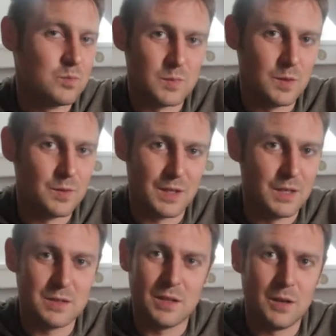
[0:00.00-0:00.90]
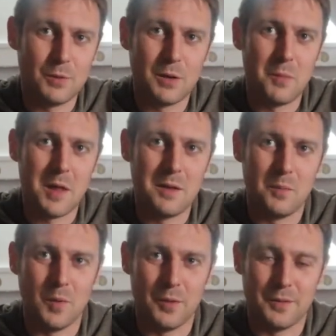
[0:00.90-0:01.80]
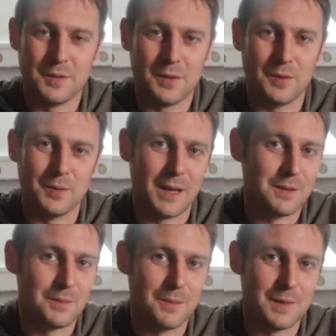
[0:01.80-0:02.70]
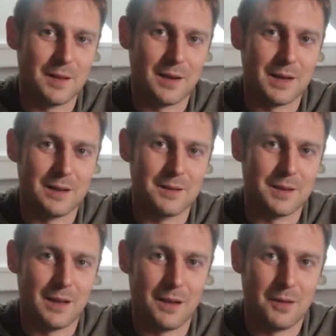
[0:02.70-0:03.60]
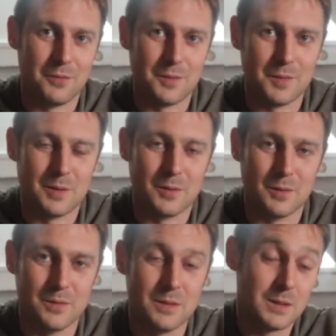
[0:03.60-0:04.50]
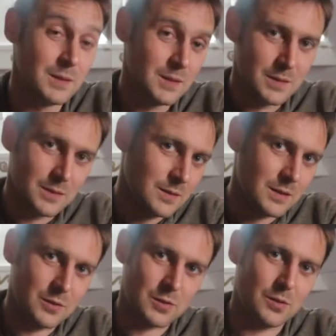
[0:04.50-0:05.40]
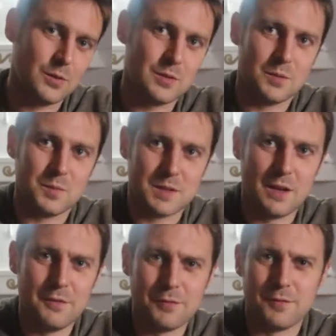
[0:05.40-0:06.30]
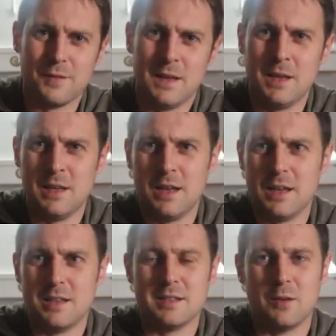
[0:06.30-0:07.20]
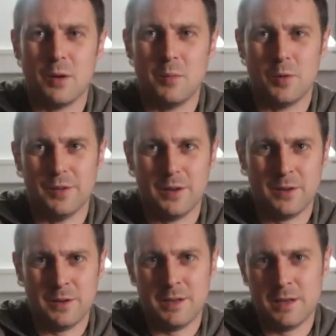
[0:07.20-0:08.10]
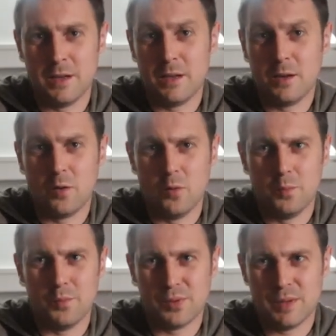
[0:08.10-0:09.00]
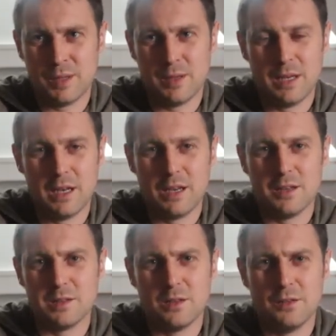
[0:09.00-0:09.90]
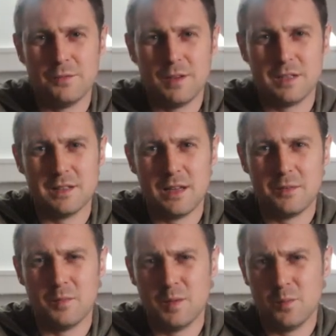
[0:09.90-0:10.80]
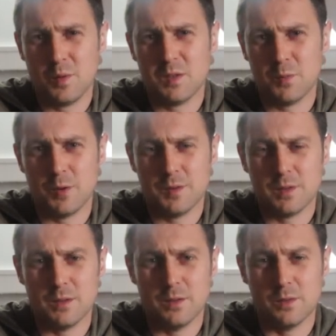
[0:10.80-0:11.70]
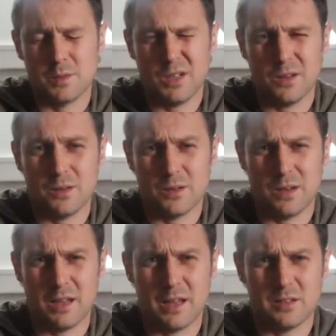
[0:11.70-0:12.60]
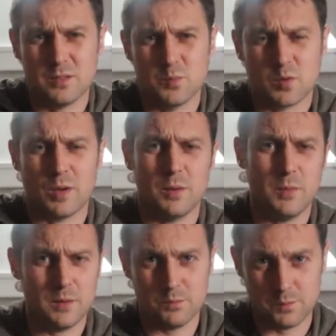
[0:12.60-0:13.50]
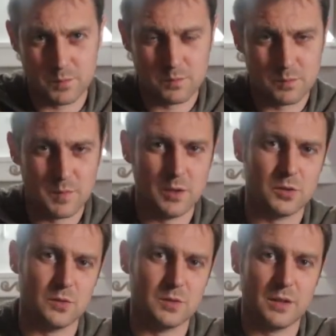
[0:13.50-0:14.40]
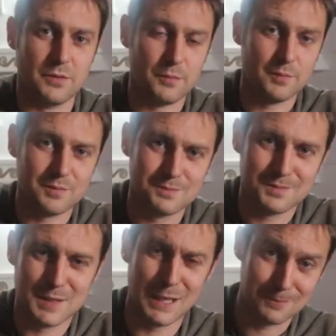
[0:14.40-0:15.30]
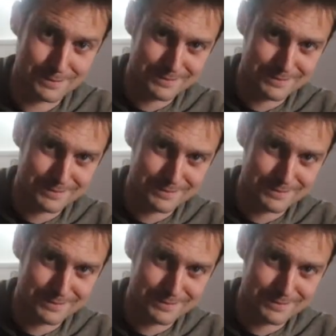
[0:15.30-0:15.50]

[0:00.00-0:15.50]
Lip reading: two things, and I recommend them both. So yeah, Dark and Cadaver. So the usual YouTube stuff, and I guess I rambled on, and I hope Iglika is gonna fix that in post-prod. So, you know, like, subscribe, and the usual stuff. See ya!